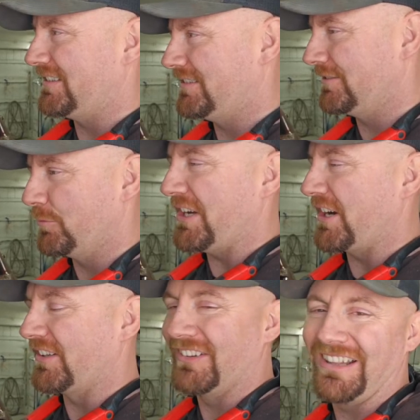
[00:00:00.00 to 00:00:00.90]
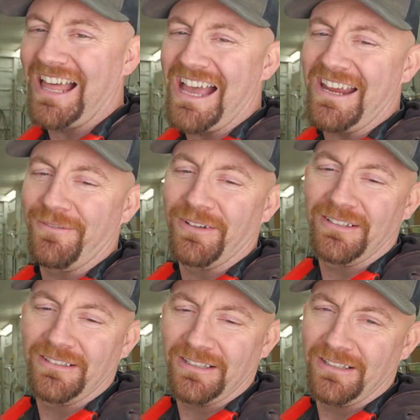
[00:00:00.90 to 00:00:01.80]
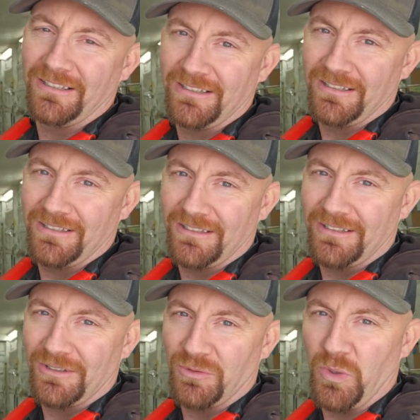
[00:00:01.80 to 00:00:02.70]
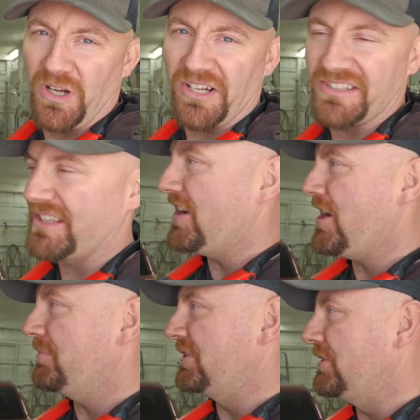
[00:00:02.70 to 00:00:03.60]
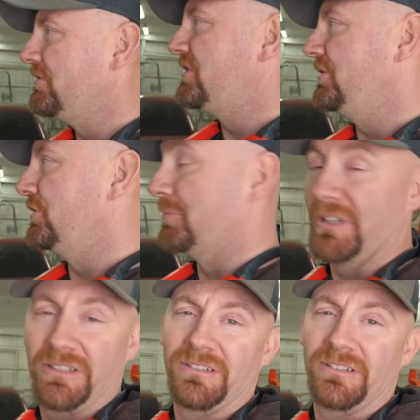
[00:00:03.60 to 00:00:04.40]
We are live. What is up, YouTube?